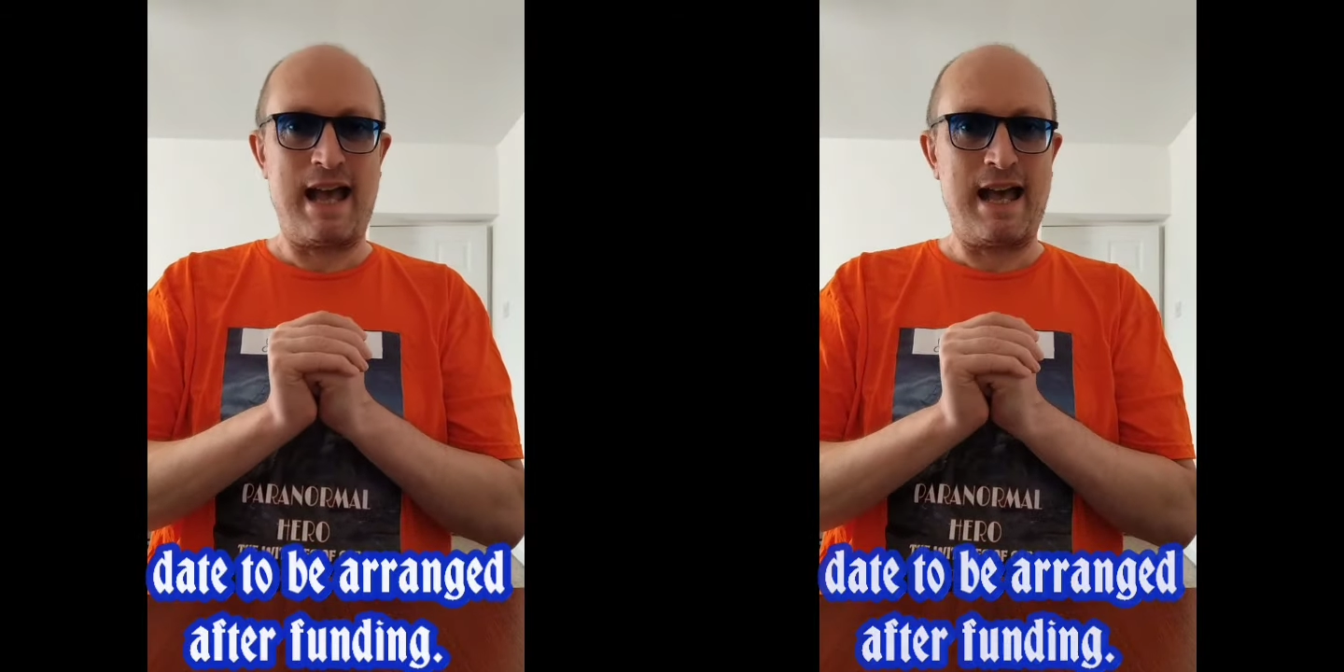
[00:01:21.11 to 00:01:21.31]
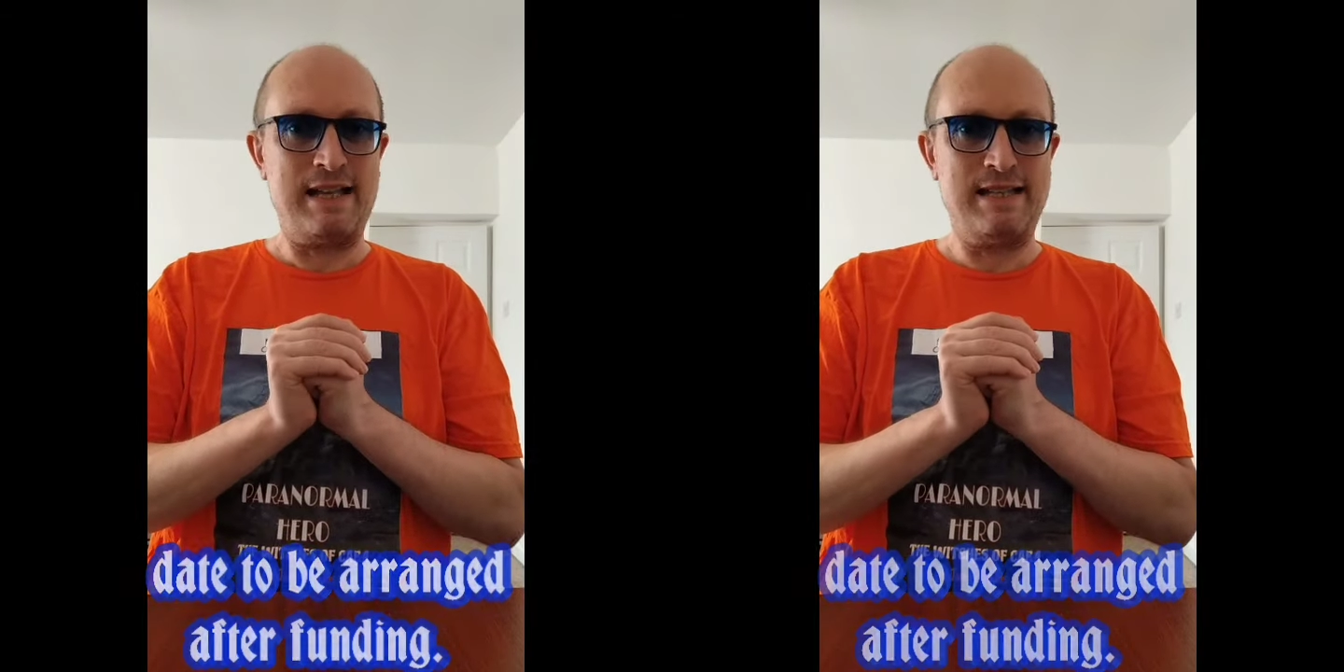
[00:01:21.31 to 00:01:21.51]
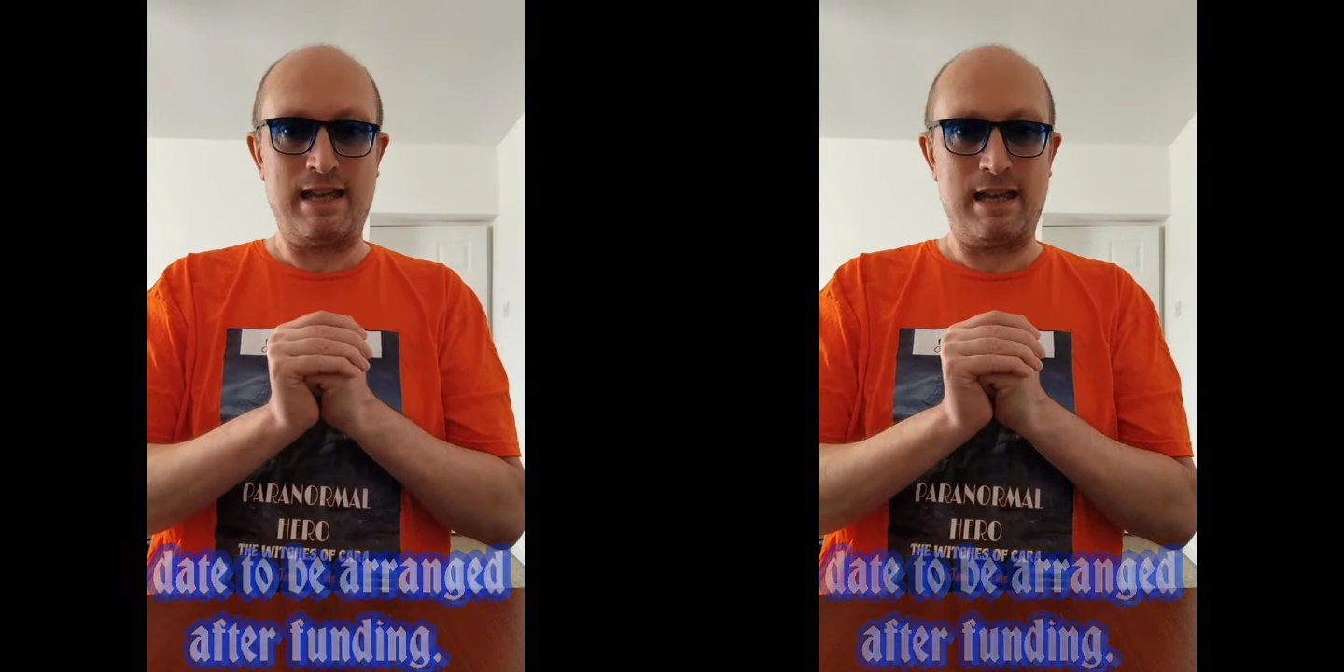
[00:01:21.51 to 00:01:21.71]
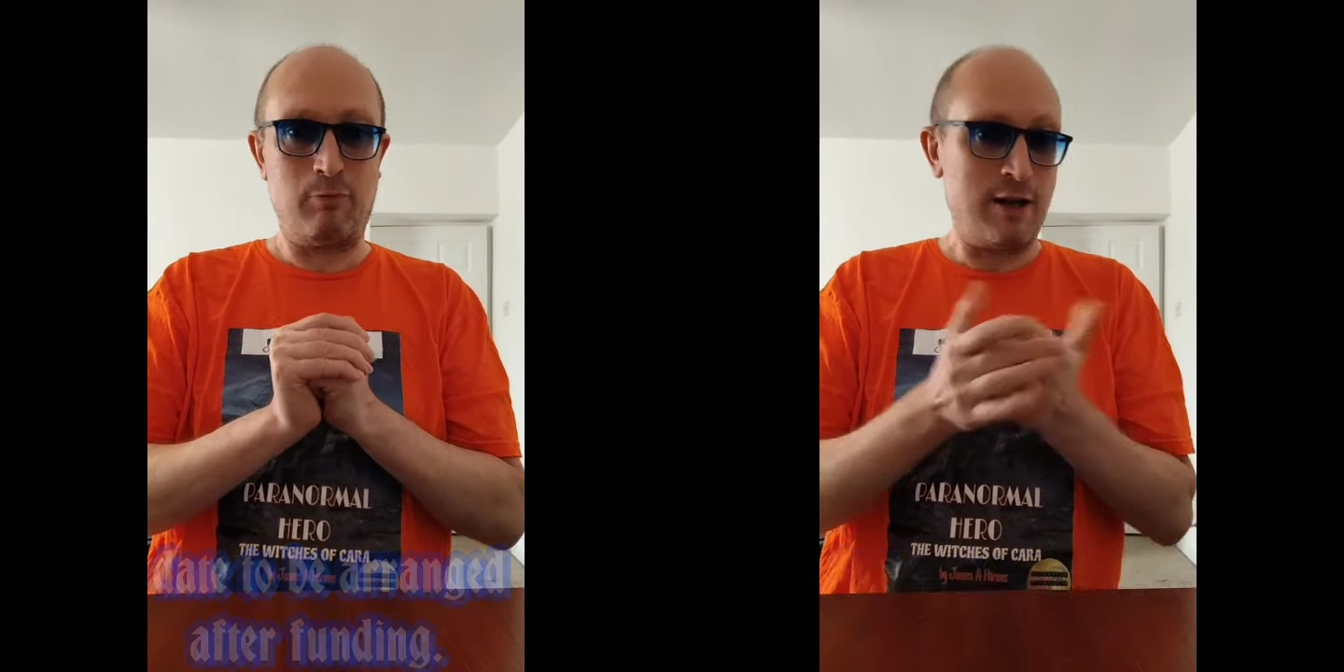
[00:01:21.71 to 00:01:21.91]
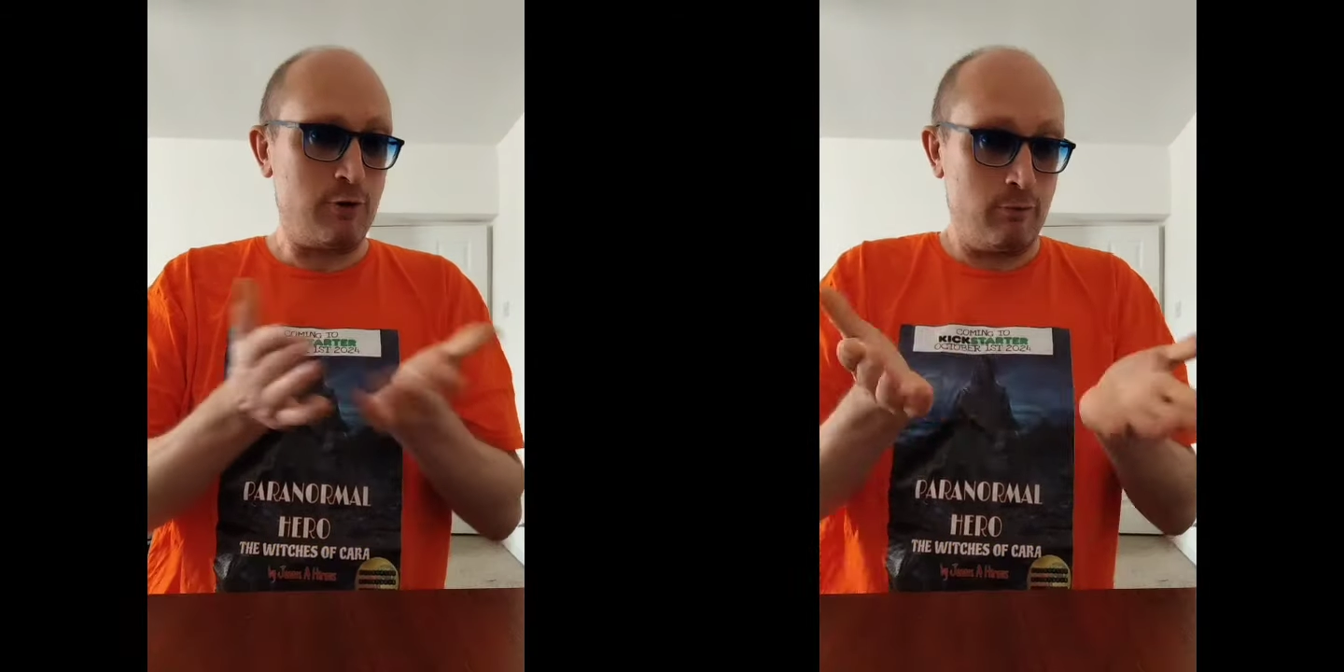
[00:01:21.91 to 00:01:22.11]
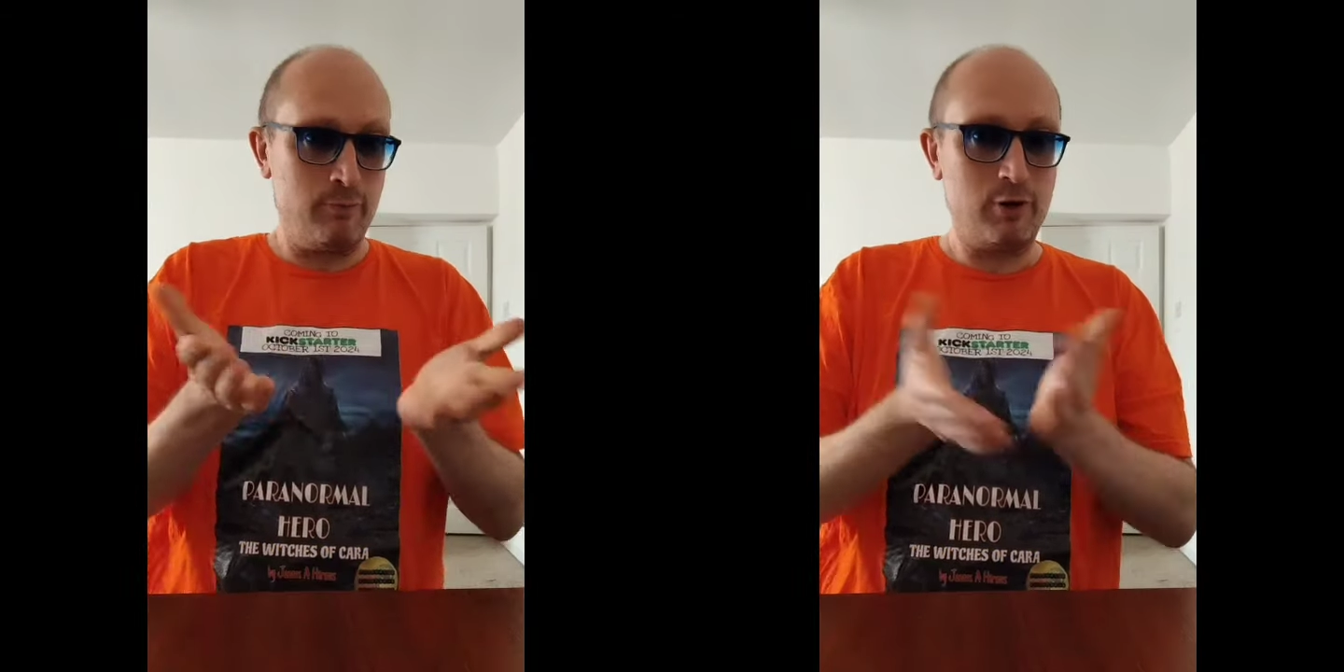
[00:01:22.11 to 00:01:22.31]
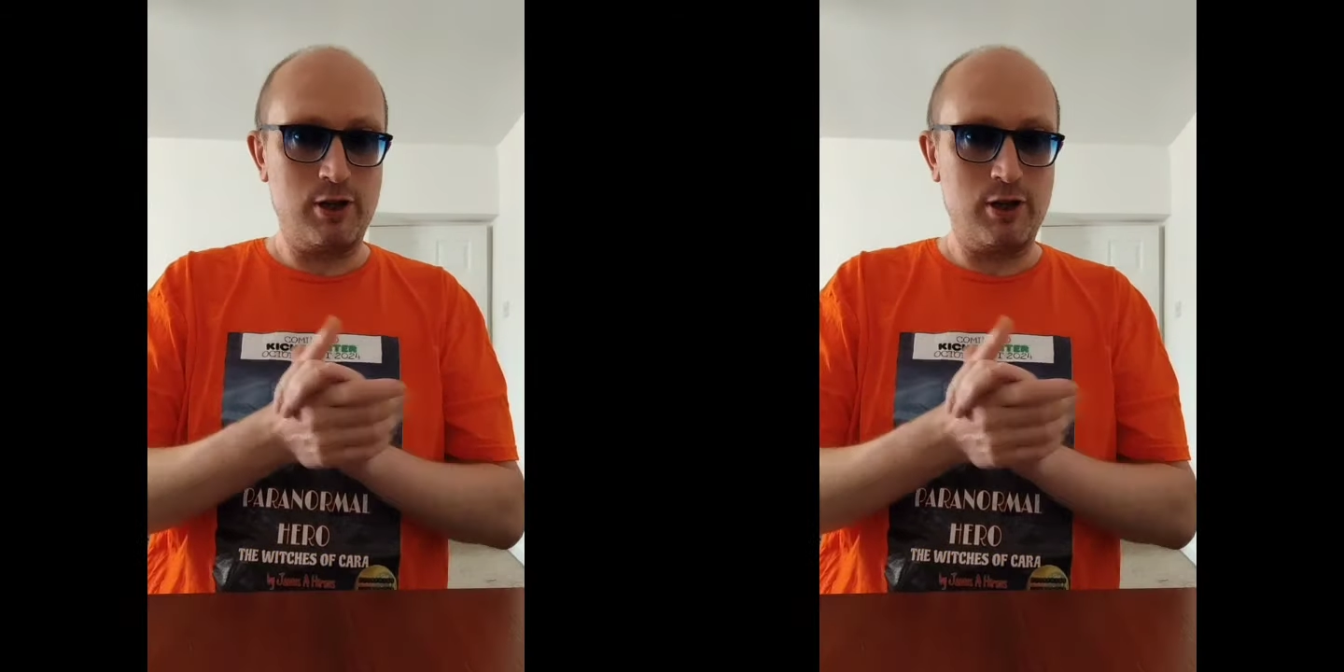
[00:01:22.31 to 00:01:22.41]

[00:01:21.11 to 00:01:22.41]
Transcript: And uh, well,